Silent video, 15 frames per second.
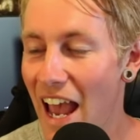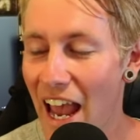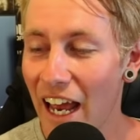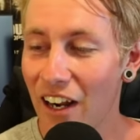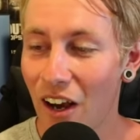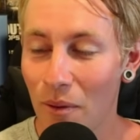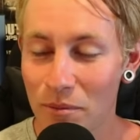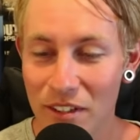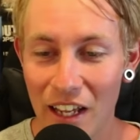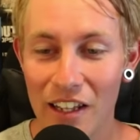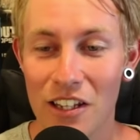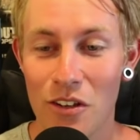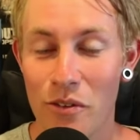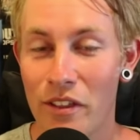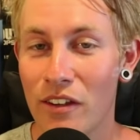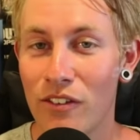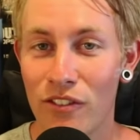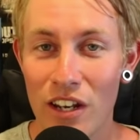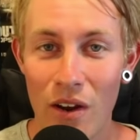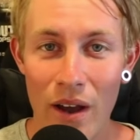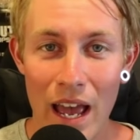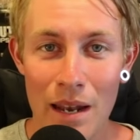And I'm telling you, this
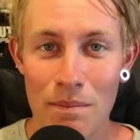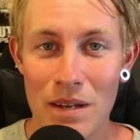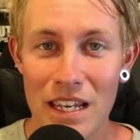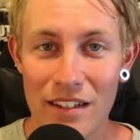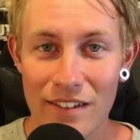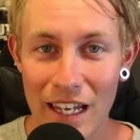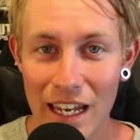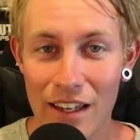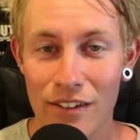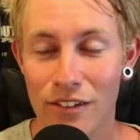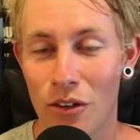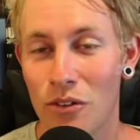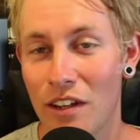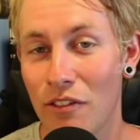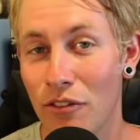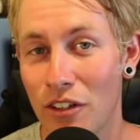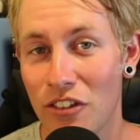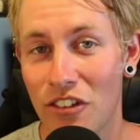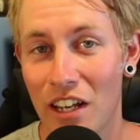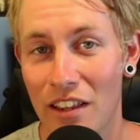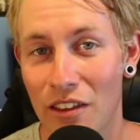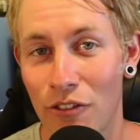video had me in tears. So definitely
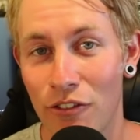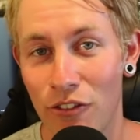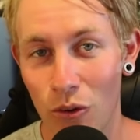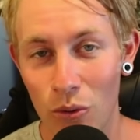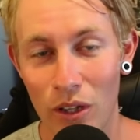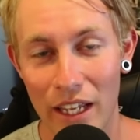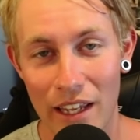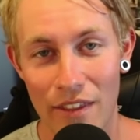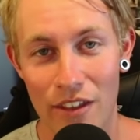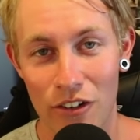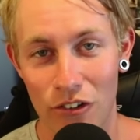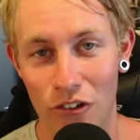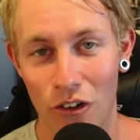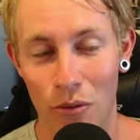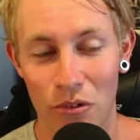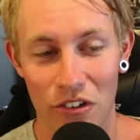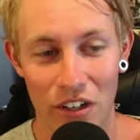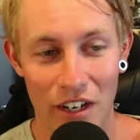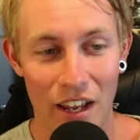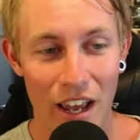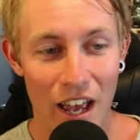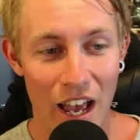check the full link in the
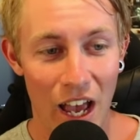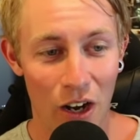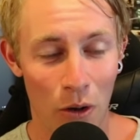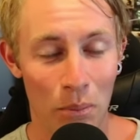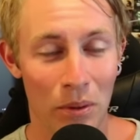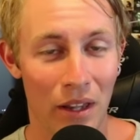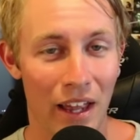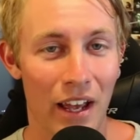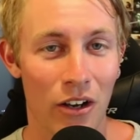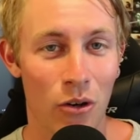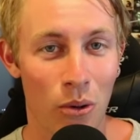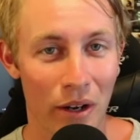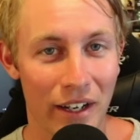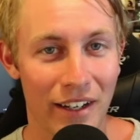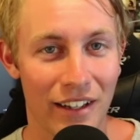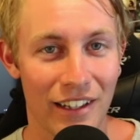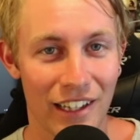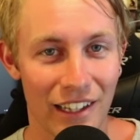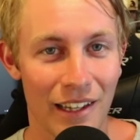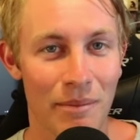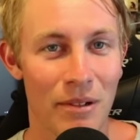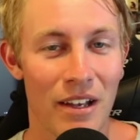description, and I'll play a quick
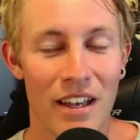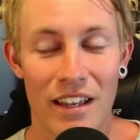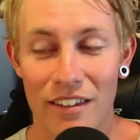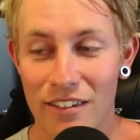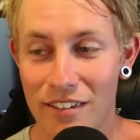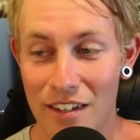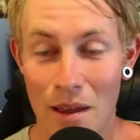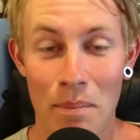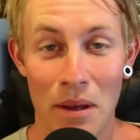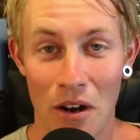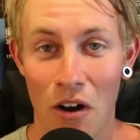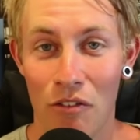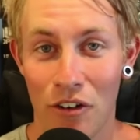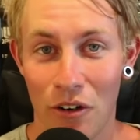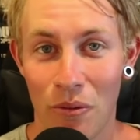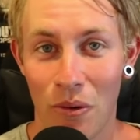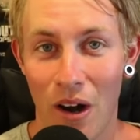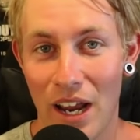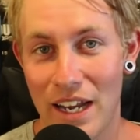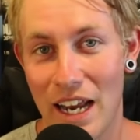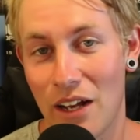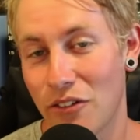clip snippet of it
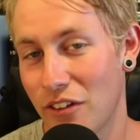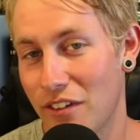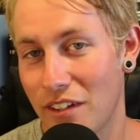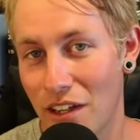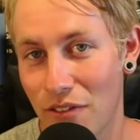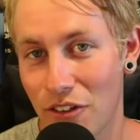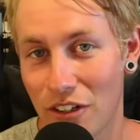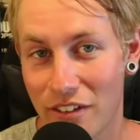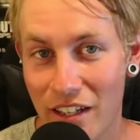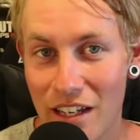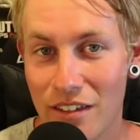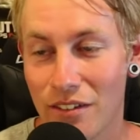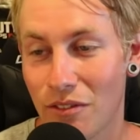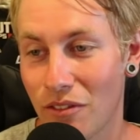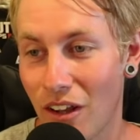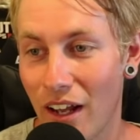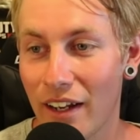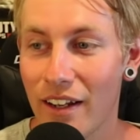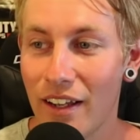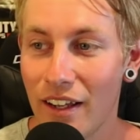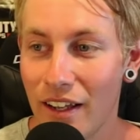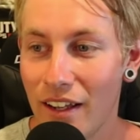right now just to give you a tease of
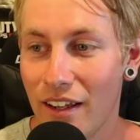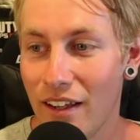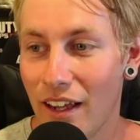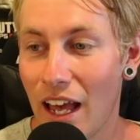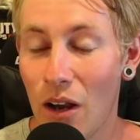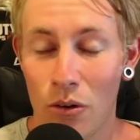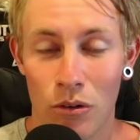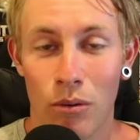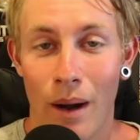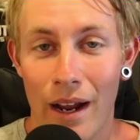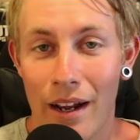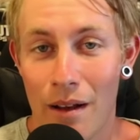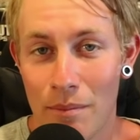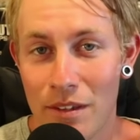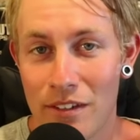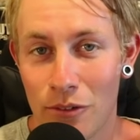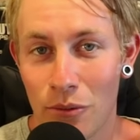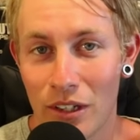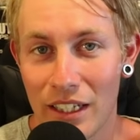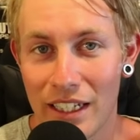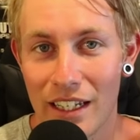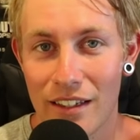like how crack up this
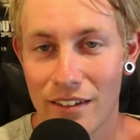really